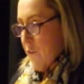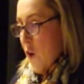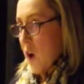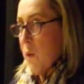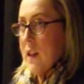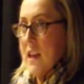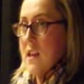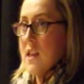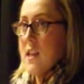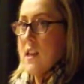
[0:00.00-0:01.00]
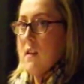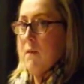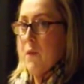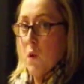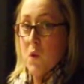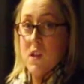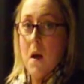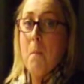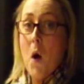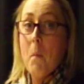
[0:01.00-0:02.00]
Following this, there was
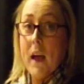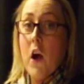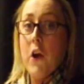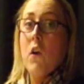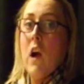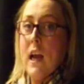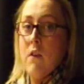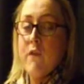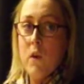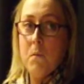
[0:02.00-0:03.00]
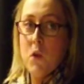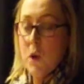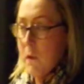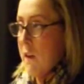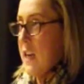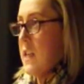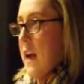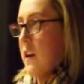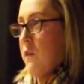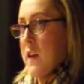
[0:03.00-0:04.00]
a public outcry from human rights
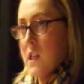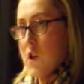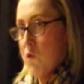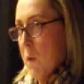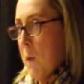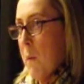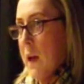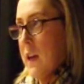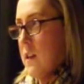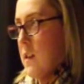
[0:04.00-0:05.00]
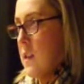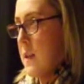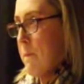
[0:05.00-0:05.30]
activists, Republicans,